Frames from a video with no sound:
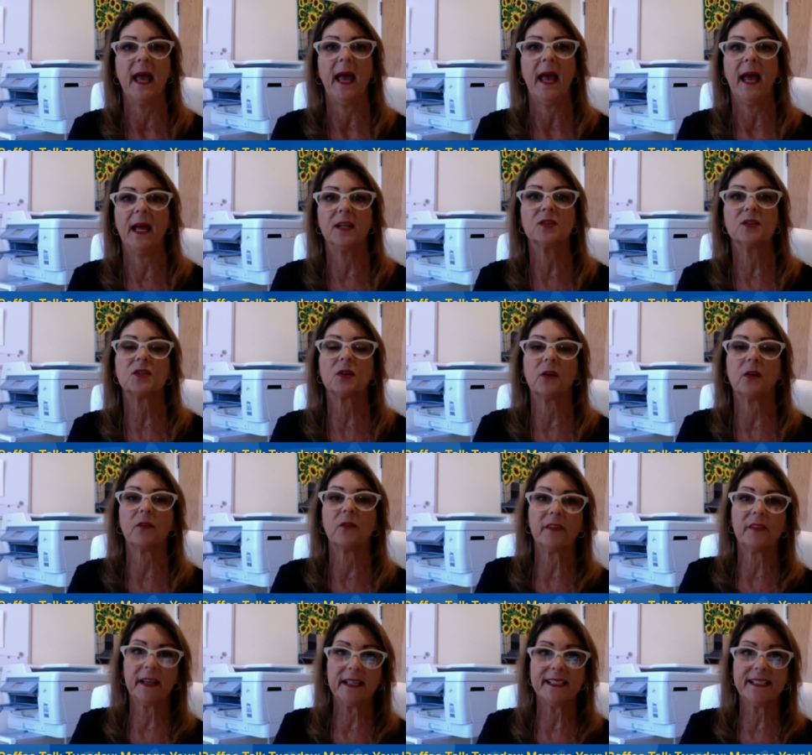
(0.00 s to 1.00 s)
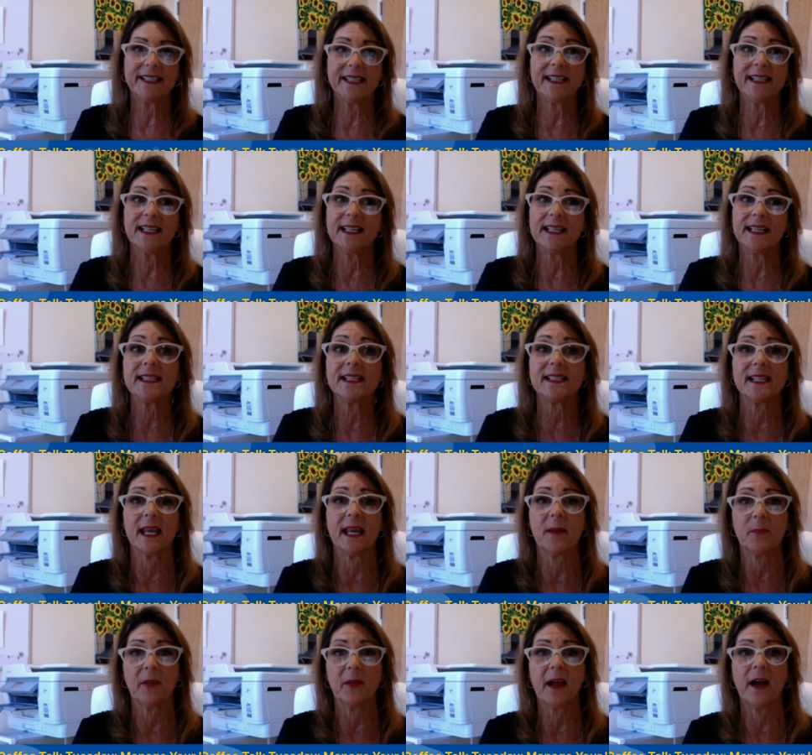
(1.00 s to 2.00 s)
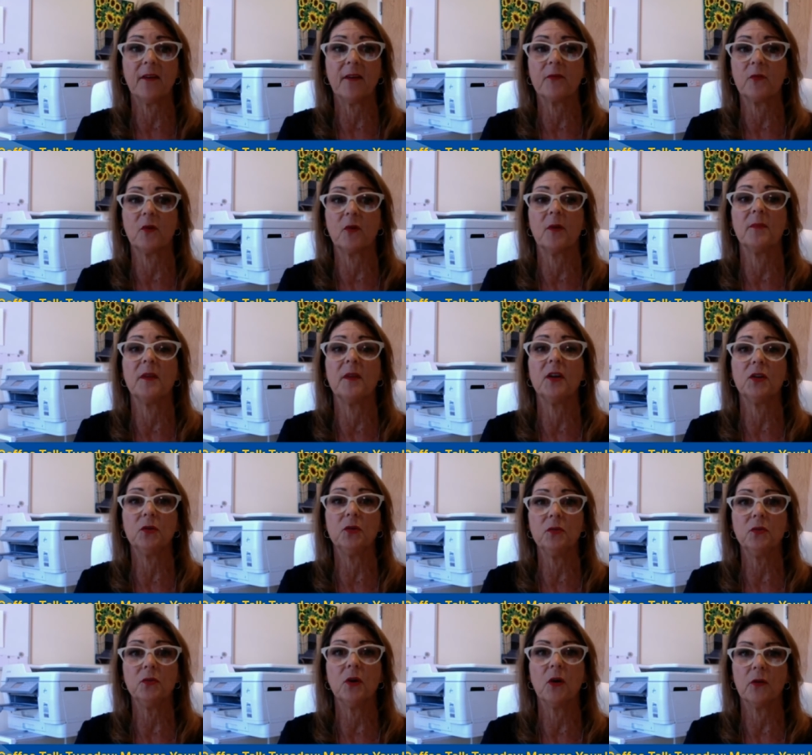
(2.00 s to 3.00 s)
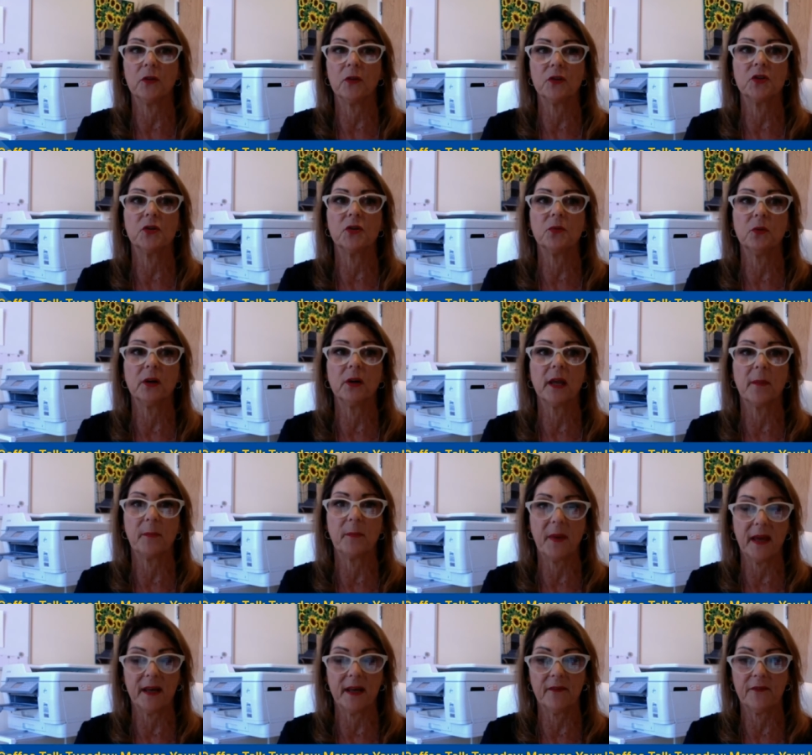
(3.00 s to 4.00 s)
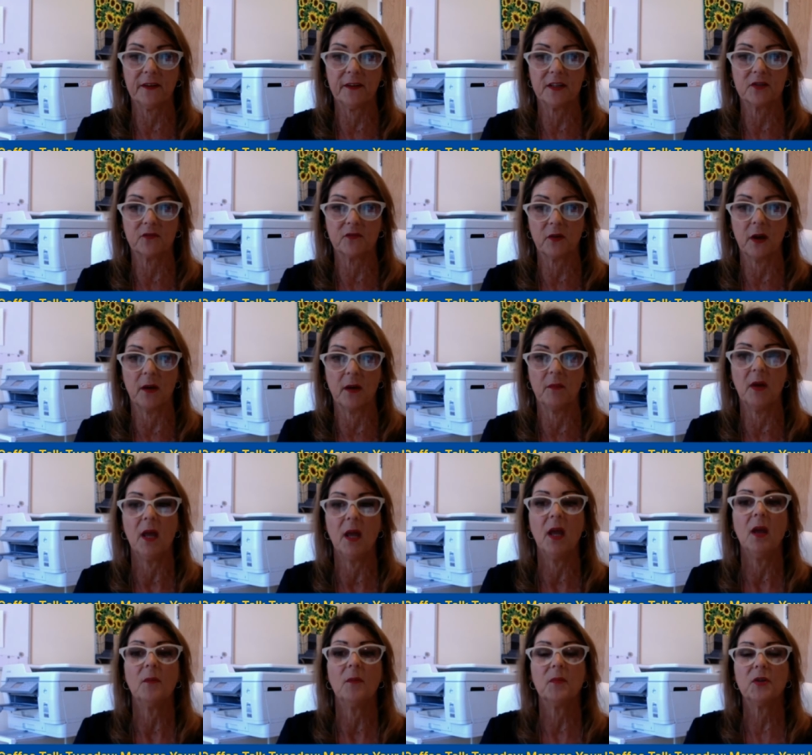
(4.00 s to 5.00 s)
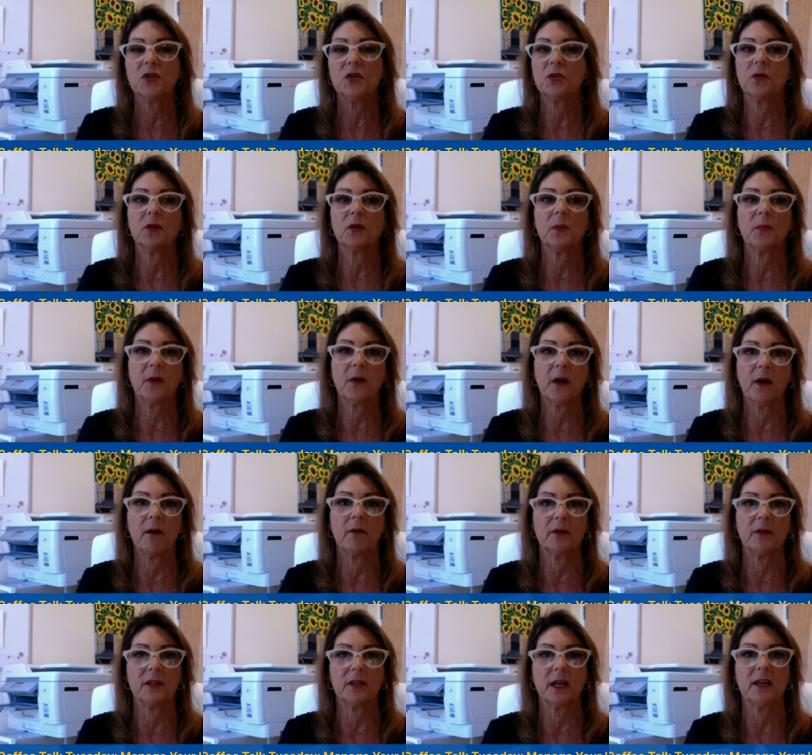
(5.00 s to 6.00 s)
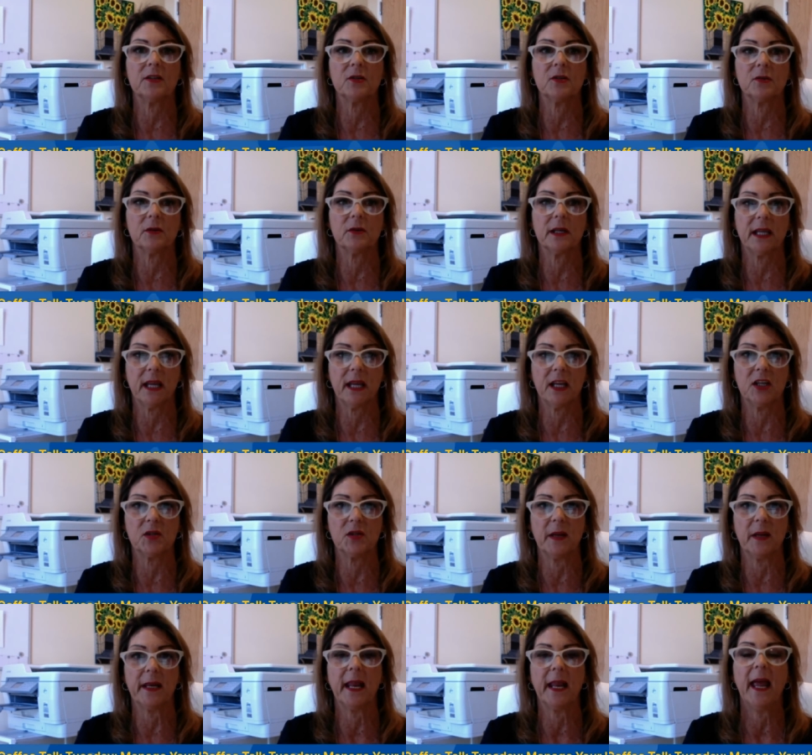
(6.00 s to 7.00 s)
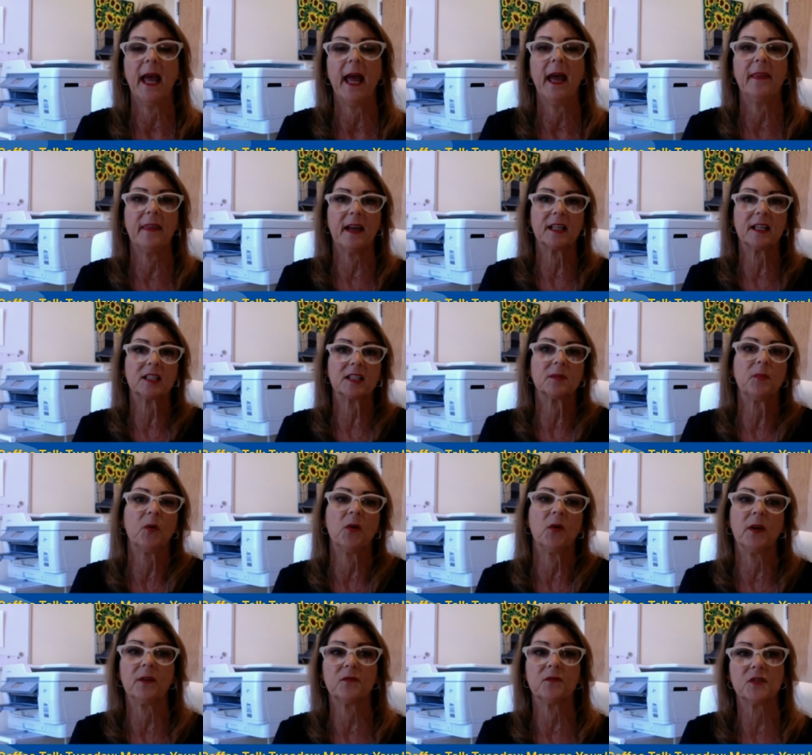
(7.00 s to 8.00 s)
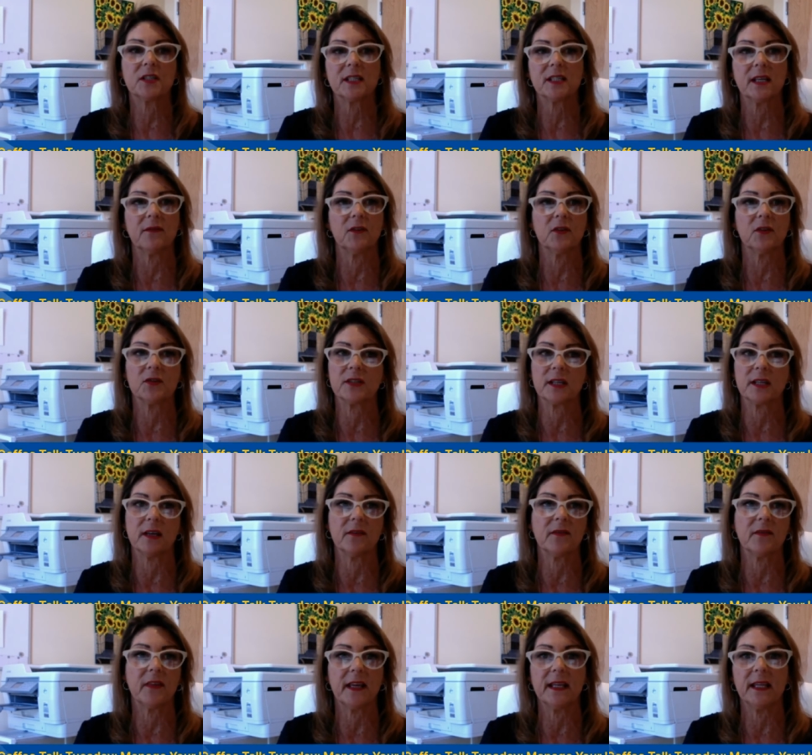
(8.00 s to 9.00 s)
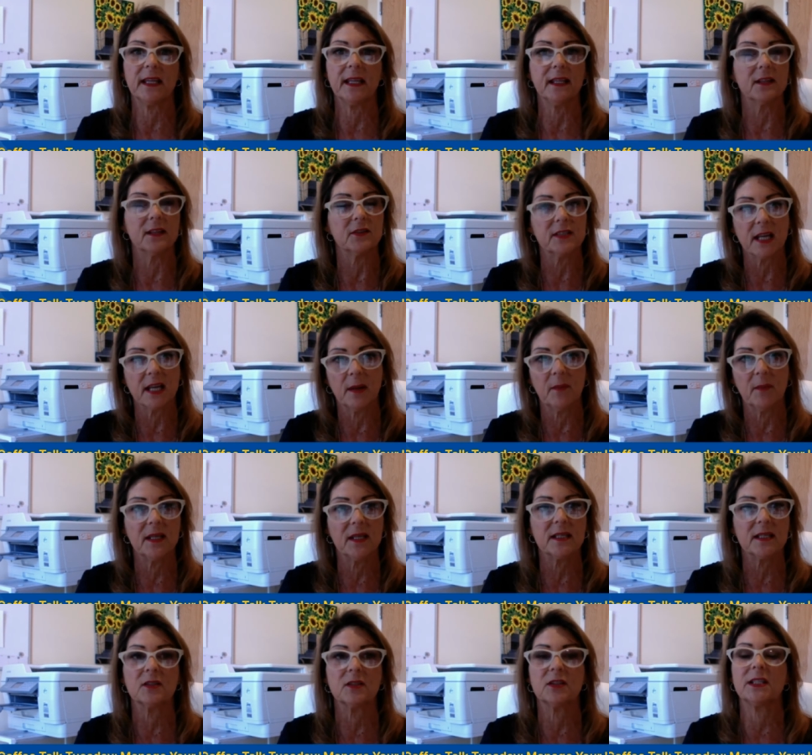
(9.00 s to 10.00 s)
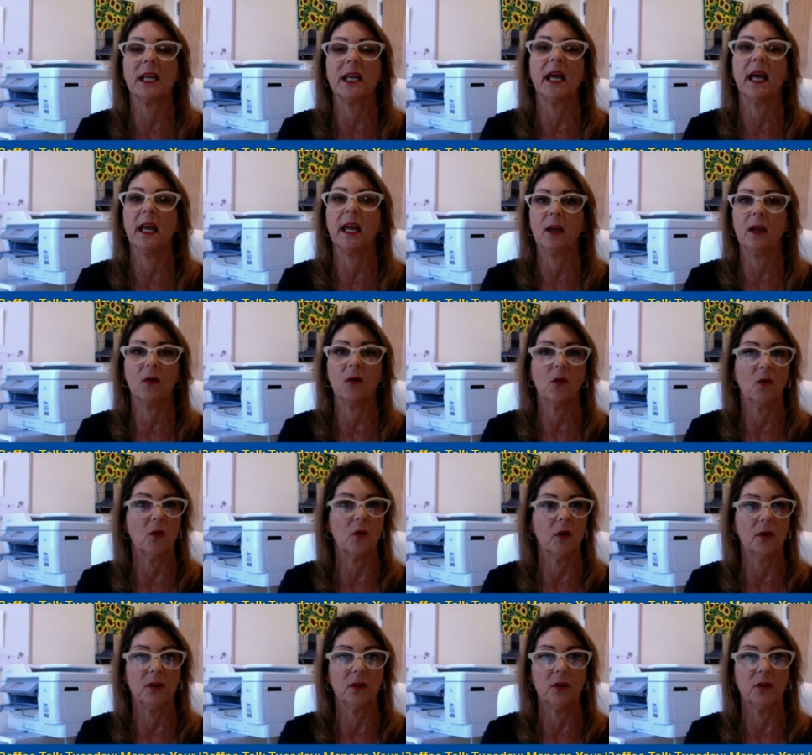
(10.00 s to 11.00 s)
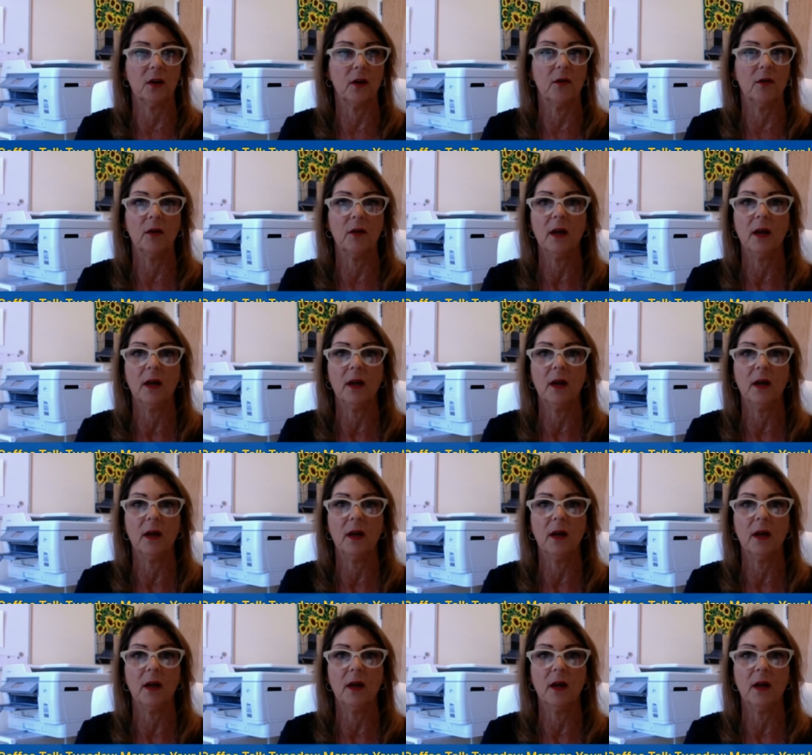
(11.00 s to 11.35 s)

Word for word: And so, if LinkedIn is a platform that you know that you will get benefits from, be sure to prioritize your engagement. And that's the point of just giving yourself like either 10 minutes a day or, you know,